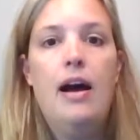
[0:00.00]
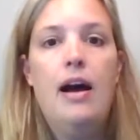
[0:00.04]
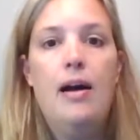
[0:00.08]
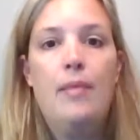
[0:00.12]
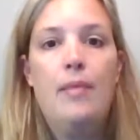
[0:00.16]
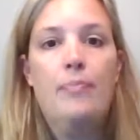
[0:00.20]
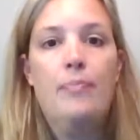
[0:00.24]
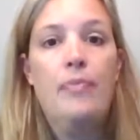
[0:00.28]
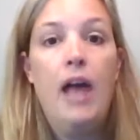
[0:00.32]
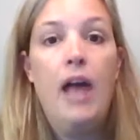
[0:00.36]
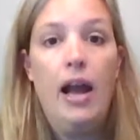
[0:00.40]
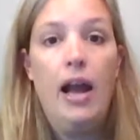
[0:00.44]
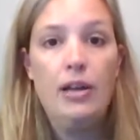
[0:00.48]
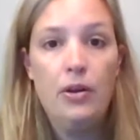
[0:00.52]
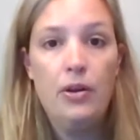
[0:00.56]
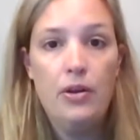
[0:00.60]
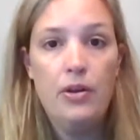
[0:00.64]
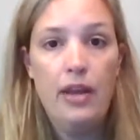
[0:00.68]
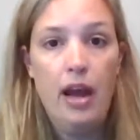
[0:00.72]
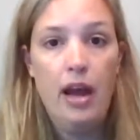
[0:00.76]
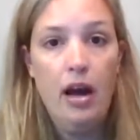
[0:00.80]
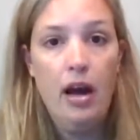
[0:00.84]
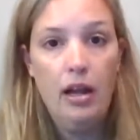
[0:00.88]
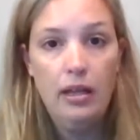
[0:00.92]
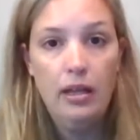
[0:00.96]
Um, I know
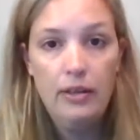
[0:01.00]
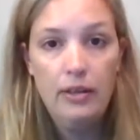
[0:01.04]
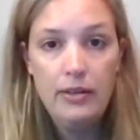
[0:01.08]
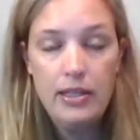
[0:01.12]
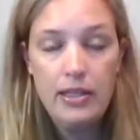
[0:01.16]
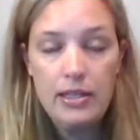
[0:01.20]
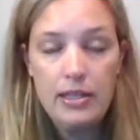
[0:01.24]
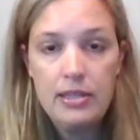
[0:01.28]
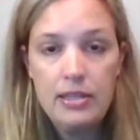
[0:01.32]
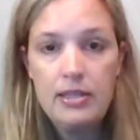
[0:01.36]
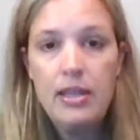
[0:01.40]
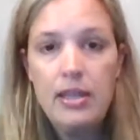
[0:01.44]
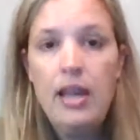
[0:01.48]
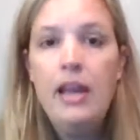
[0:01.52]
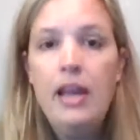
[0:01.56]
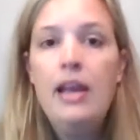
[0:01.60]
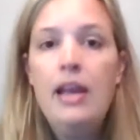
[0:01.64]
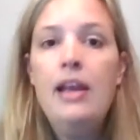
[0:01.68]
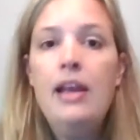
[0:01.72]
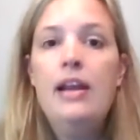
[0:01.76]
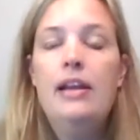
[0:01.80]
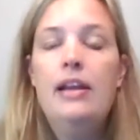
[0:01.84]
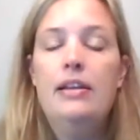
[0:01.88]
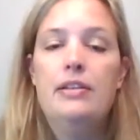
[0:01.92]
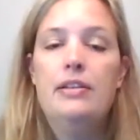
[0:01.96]
that all of us
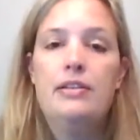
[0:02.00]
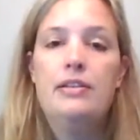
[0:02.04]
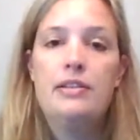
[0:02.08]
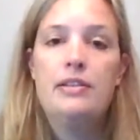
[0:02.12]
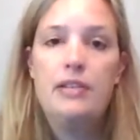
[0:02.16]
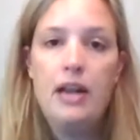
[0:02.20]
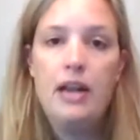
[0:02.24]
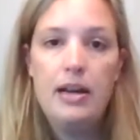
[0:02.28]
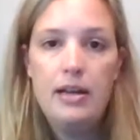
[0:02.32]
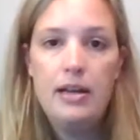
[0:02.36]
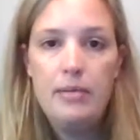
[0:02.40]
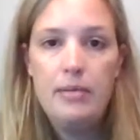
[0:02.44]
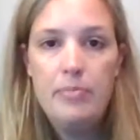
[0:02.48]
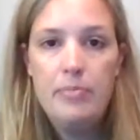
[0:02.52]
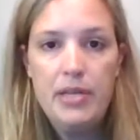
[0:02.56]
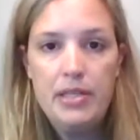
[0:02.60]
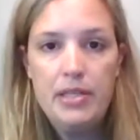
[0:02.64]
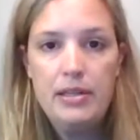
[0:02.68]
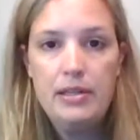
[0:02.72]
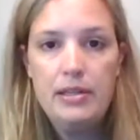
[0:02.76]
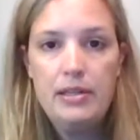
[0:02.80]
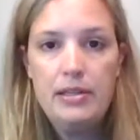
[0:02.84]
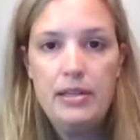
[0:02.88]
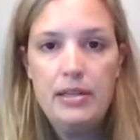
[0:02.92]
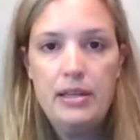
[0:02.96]
in startup
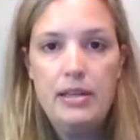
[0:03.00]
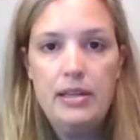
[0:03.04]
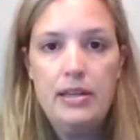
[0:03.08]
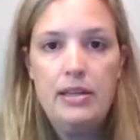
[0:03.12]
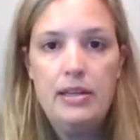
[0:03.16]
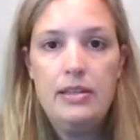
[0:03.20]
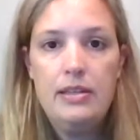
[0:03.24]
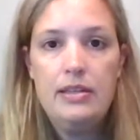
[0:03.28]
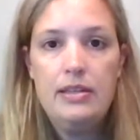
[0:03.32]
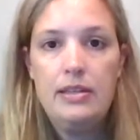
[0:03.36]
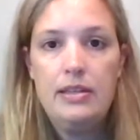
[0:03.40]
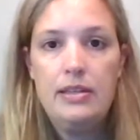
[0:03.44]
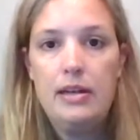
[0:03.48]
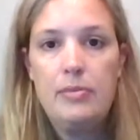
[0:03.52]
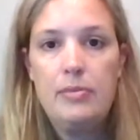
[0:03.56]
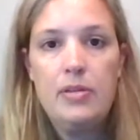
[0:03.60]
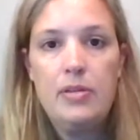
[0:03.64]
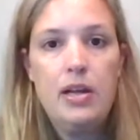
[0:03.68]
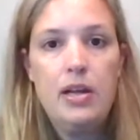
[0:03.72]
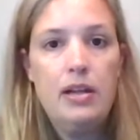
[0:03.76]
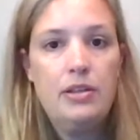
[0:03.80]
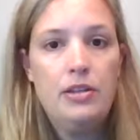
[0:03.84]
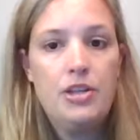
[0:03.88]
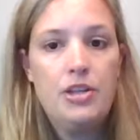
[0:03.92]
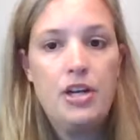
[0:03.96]
businesses, startup
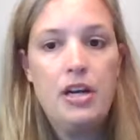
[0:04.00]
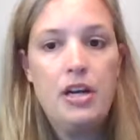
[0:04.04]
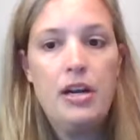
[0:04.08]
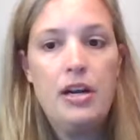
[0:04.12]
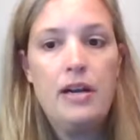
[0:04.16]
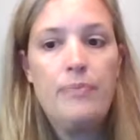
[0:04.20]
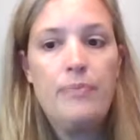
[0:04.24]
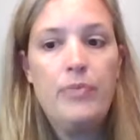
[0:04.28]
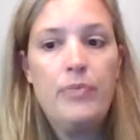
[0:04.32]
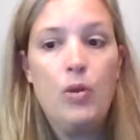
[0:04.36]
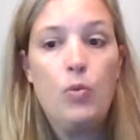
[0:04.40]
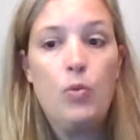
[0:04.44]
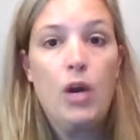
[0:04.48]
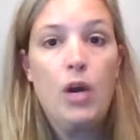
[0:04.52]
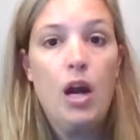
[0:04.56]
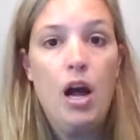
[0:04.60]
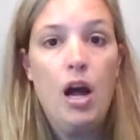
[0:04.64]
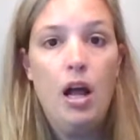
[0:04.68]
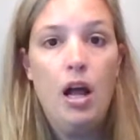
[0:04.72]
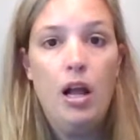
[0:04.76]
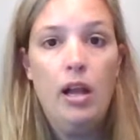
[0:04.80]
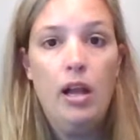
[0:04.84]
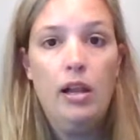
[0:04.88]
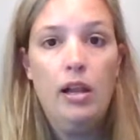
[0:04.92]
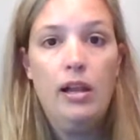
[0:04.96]
culture, we're
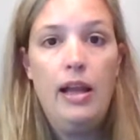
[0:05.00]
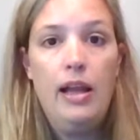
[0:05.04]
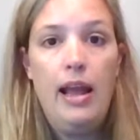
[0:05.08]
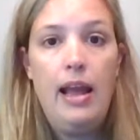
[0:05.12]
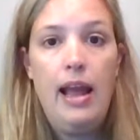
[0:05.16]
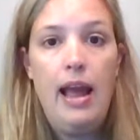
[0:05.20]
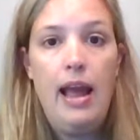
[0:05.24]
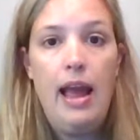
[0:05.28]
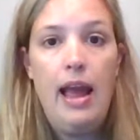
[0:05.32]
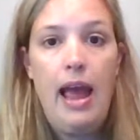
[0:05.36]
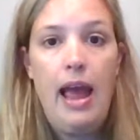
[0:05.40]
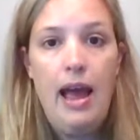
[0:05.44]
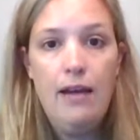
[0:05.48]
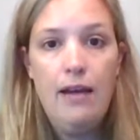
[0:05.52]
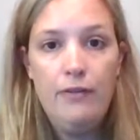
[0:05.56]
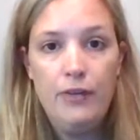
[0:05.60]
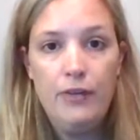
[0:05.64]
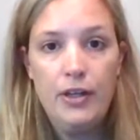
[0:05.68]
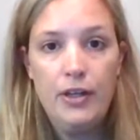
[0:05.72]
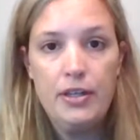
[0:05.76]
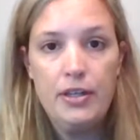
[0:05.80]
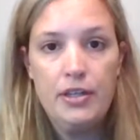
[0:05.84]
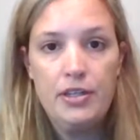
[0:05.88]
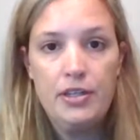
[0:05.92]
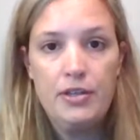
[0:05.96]
all at
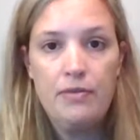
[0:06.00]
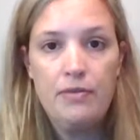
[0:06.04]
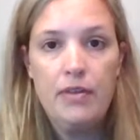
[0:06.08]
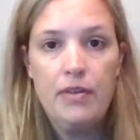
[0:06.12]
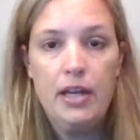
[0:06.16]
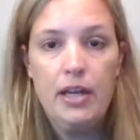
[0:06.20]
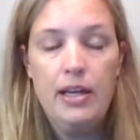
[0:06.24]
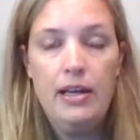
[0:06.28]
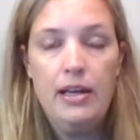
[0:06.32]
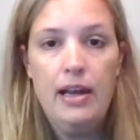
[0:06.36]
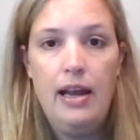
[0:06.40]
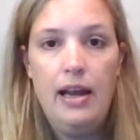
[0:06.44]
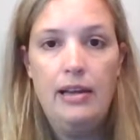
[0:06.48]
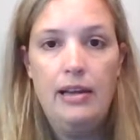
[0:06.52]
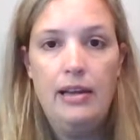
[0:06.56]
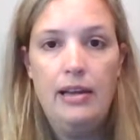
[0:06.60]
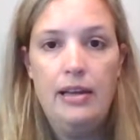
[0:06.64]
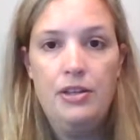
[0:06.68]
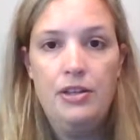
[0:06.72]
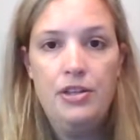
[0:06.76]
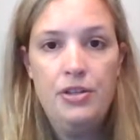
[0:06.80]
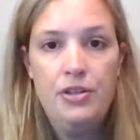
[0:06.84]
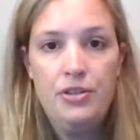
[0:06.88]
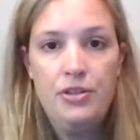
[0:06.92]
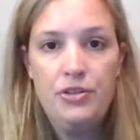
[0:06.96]
first running on
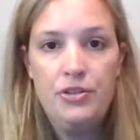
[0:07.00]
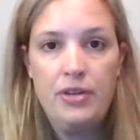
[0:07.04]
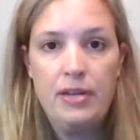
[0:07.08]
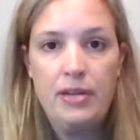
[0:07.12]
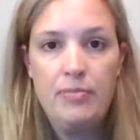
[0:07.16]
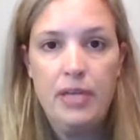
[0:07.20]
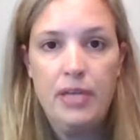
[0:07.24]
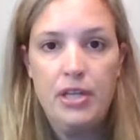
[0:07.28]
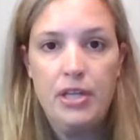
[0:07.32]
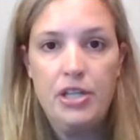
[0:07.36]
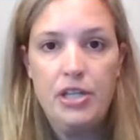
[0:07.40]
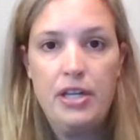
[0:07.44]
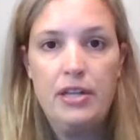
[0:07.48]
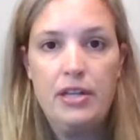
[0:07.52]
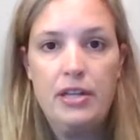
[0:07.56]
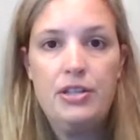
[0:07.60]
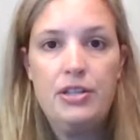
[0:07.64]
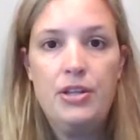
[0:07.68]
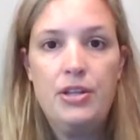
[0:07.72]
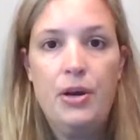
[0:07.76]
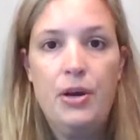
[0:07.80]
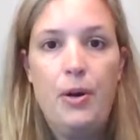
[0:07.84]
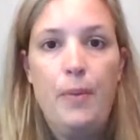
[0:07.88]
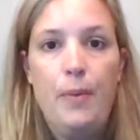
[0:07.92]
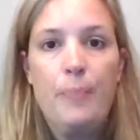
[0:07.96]
a shoestring budget.
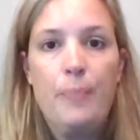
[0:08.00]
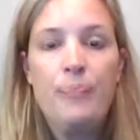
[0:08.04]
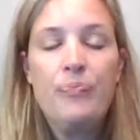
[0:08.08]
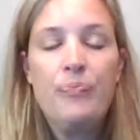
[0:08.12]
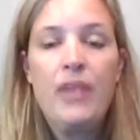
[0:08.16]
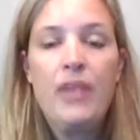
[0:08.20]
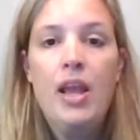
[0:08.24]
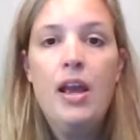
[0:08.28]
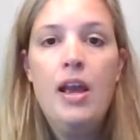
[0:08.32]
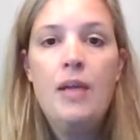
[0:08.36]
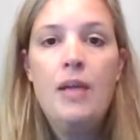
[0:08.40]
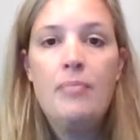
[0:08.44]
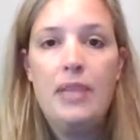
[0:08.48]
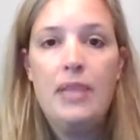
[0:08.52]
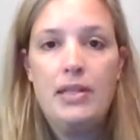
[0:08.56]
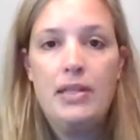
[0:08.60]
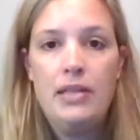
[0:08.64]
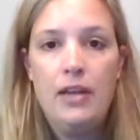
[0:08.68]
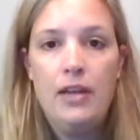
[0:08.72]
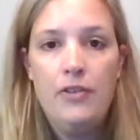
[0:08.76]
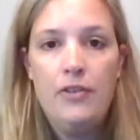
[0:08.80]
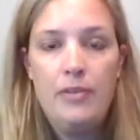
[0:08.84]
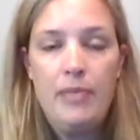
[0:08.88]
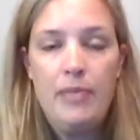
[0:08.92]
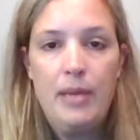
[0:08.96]
So,
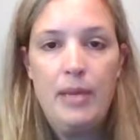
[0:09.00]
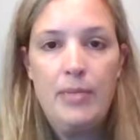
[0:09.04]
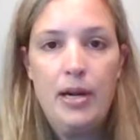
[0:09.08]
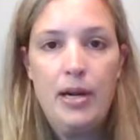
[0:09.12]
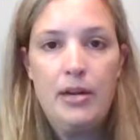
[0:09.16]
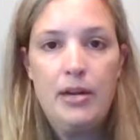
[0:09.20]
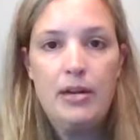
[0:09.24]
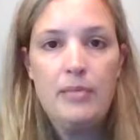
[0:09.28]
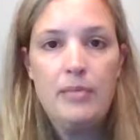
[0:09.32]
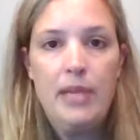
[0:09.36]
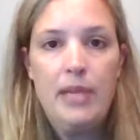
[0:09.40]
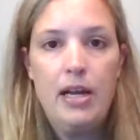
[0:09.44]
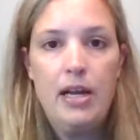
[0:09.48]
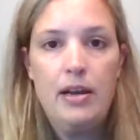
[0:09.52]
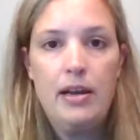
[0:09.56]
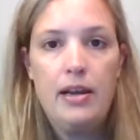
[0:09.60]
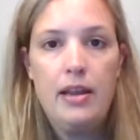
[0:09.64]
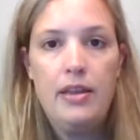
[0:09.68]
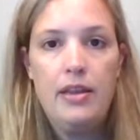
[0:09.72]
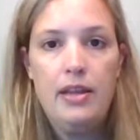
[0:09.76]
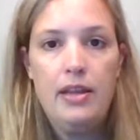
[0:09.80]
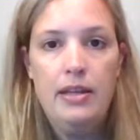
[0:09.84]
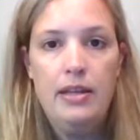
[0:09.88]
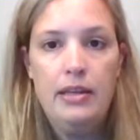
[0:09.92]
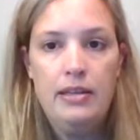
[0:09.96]
myself and my partner
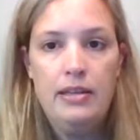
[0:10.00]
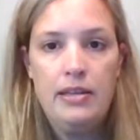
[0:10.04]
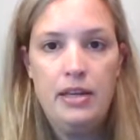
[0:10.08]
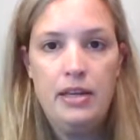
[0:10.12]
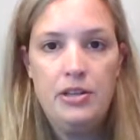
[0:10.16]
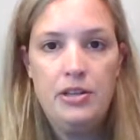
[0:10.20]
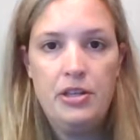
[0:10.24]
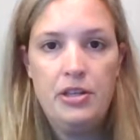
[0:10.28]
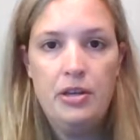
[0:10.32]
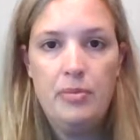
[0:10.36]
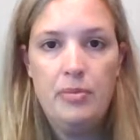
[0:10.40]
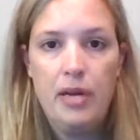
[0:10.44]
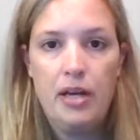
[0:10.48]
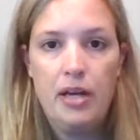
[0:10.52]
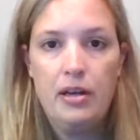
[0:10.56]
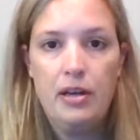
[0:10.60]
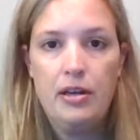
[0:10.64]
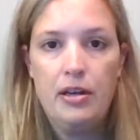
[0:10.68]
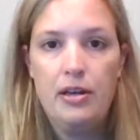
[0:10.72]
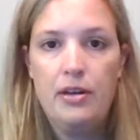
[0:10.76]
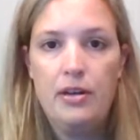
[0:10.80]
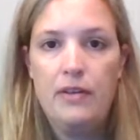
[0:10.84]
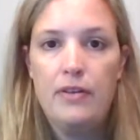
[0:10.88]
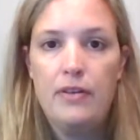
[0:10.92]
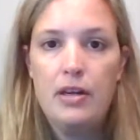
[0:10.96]
Meredith in Intentional
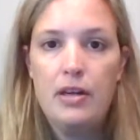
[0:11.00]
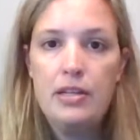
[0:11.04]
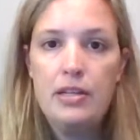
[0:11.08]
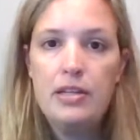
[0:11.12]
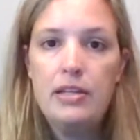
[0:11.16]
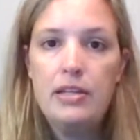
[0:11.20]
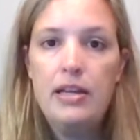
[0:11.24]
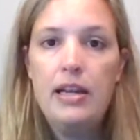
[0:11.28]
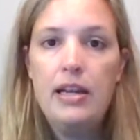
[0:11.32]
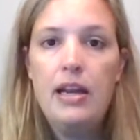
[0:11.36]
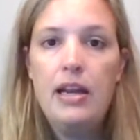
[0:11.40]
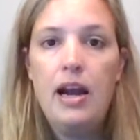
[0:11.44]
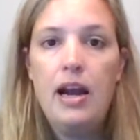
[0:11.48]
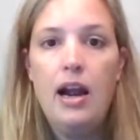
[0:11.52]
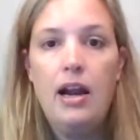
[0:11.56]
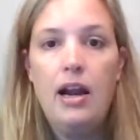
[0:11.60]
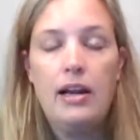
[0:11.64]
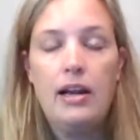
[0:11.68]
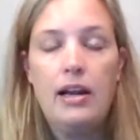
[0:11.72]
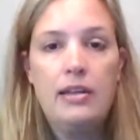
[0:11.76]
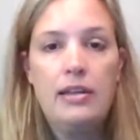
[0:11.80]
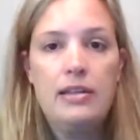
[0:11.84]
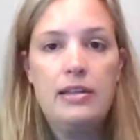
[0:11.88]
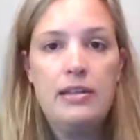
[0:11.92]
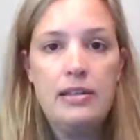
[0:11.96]
Marketer University are
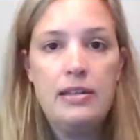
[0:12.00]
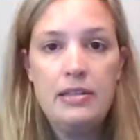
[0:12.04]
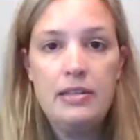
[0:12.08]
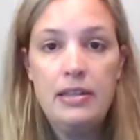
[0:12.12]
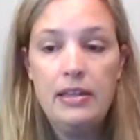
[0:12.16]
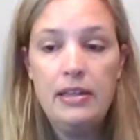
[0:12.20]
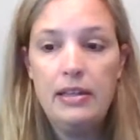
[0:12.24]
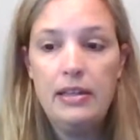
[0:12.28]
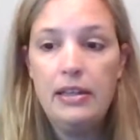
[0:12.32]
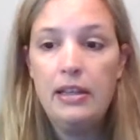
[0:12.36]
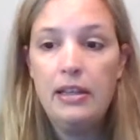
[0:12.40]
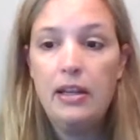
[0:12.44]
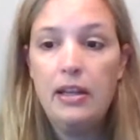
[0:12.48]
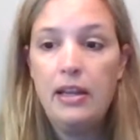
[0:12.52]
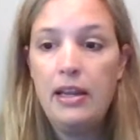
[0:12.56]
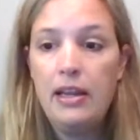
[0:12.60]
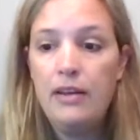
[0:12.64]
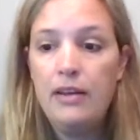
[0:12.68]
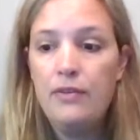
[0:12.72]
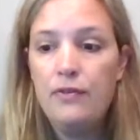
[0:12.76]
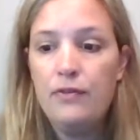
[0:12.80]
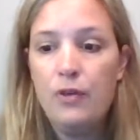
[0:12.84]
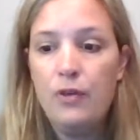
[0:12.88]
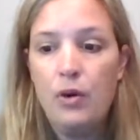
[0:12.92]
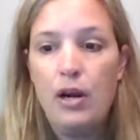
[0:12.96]
consistently
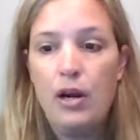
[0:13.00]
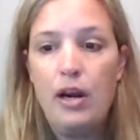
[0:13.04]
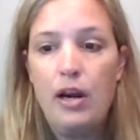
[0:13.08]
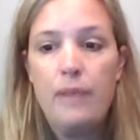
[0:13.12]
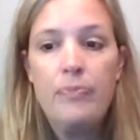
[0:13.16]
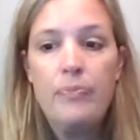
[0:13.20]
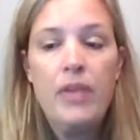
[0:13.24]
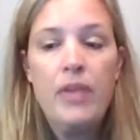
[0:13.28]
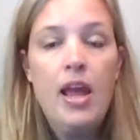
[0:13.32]
looking for